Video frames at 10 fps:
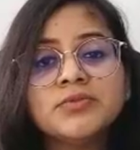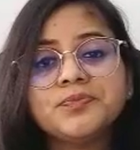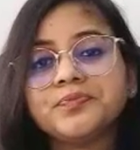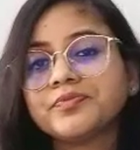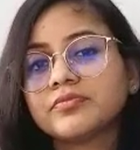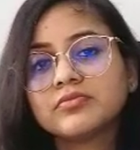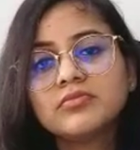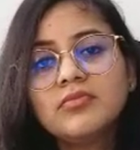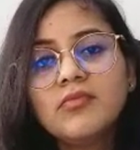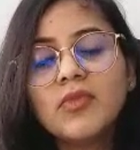that
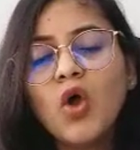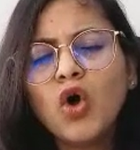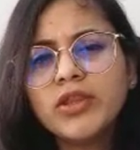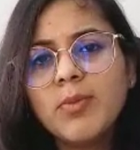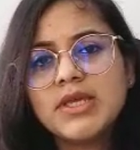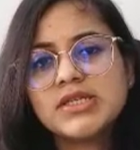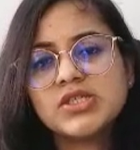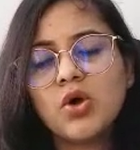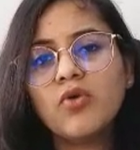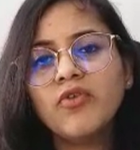on the
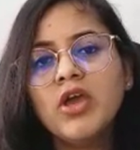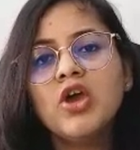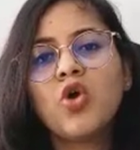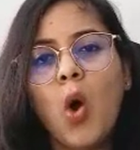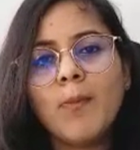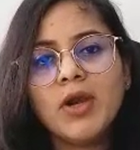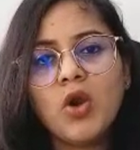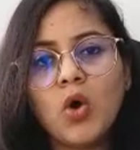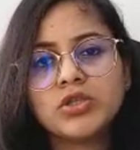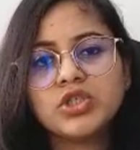basis of
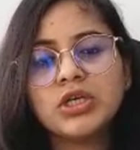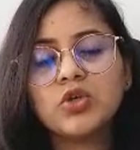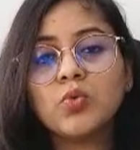common logic,